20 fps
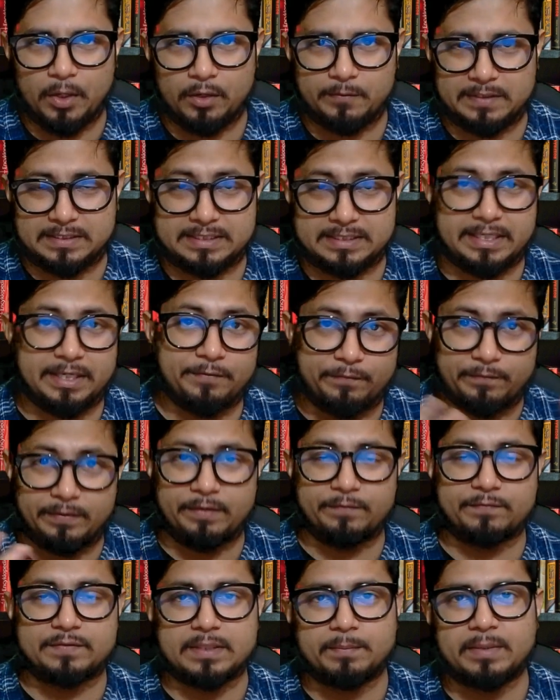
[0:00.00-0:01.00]
always say if,
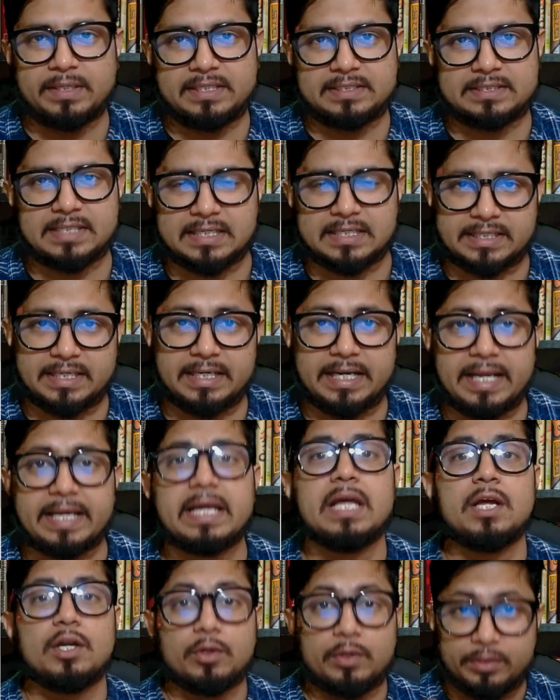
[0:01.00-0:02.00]
if somebody is asking like